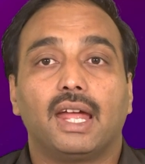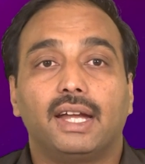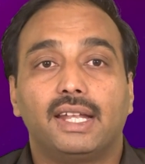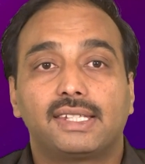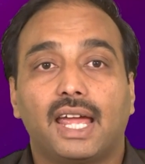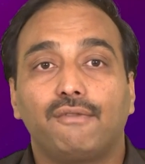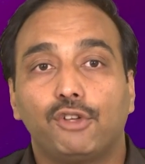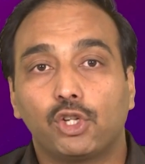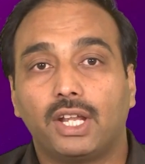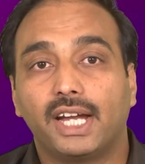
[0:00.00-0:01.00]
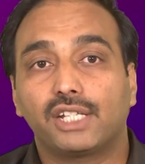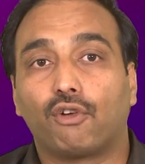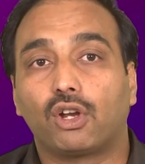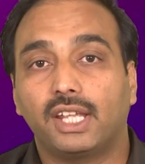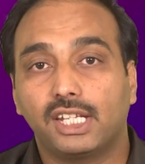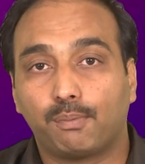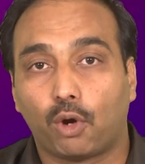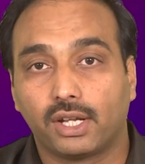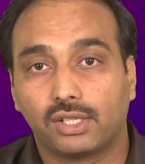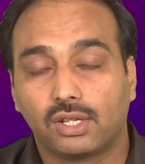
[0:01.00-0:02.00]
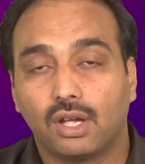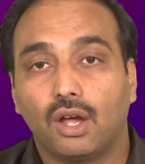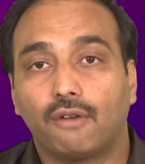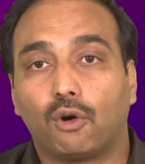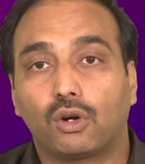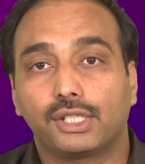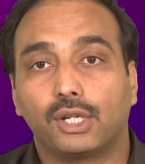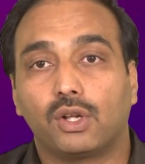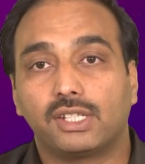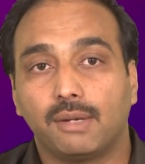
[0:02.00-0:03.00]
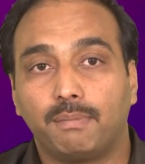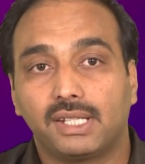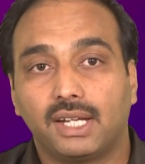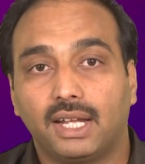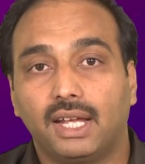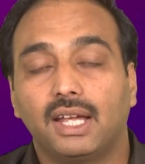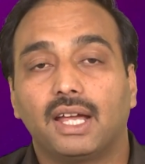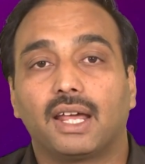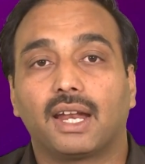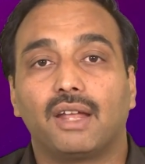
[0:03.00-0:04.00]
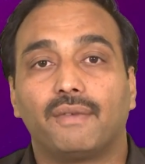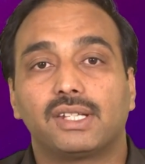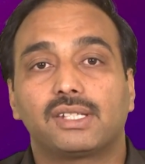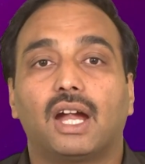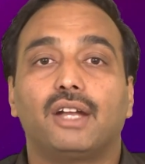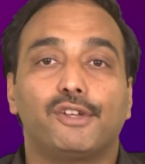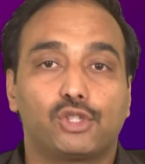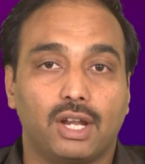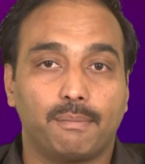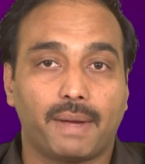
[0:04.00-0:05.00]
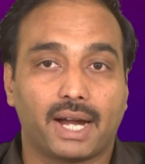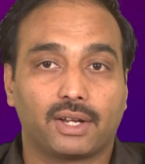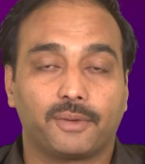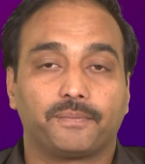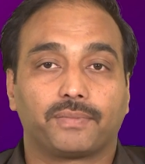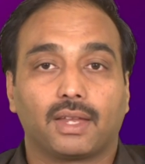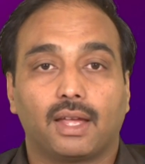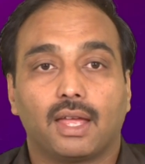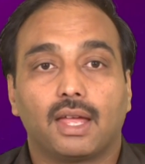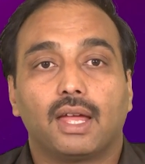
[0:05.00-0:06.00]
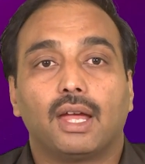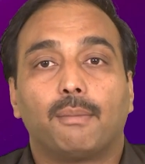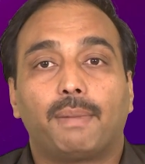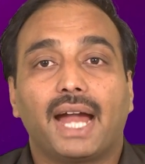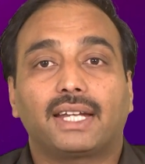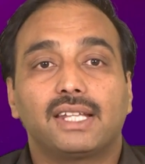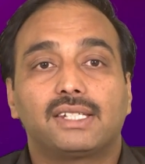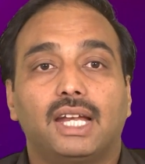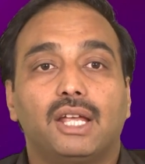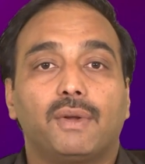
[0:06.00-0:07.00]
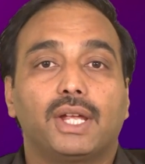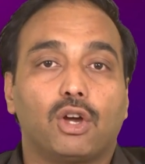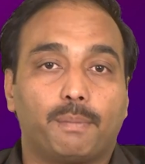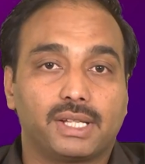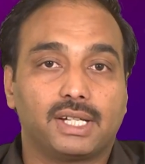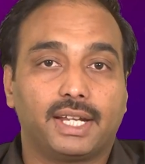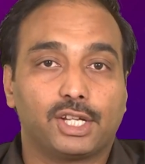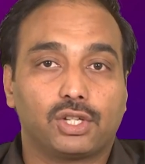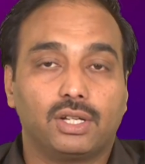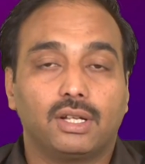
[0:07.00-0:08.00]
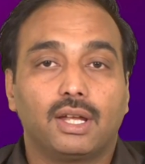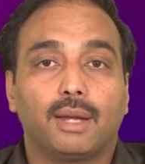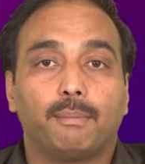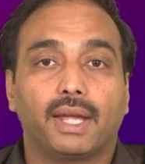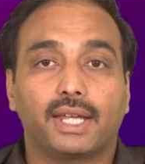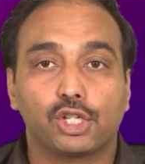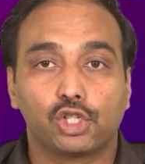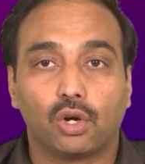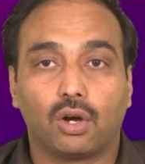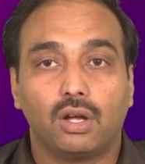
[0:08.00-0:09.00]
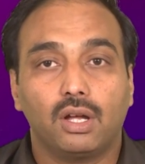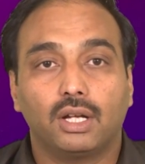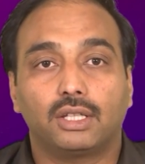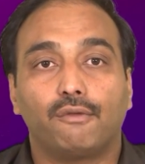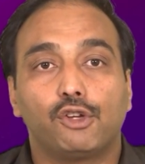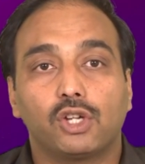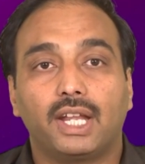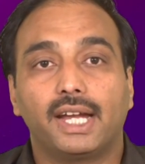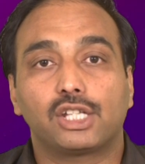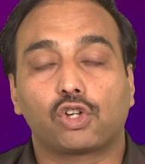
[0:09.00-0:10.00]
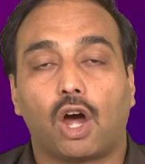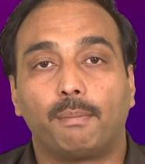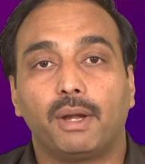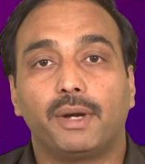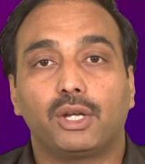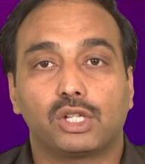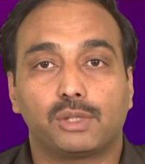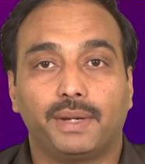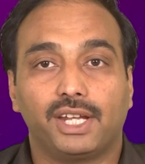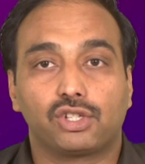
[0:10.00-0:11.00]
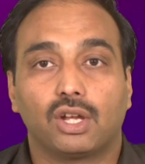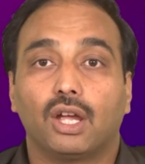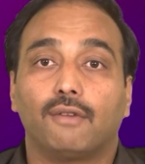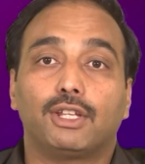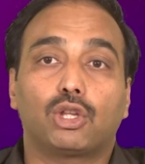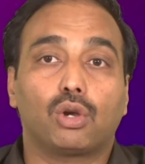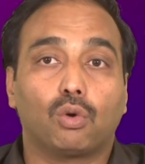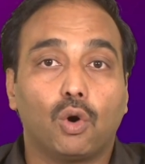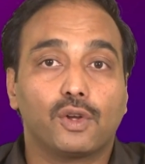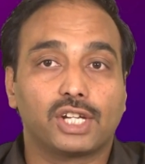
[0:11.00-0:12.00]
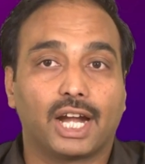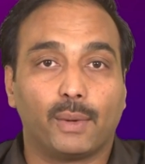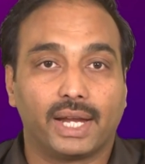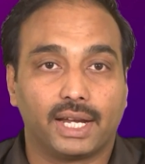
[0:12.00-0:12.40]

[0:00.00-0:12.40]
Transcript: Design visual aids for these points, focusing on simplicity, relevance, and visual impact. Practice delivering your presentation, making sure the visual aids complement your speech without overshadowing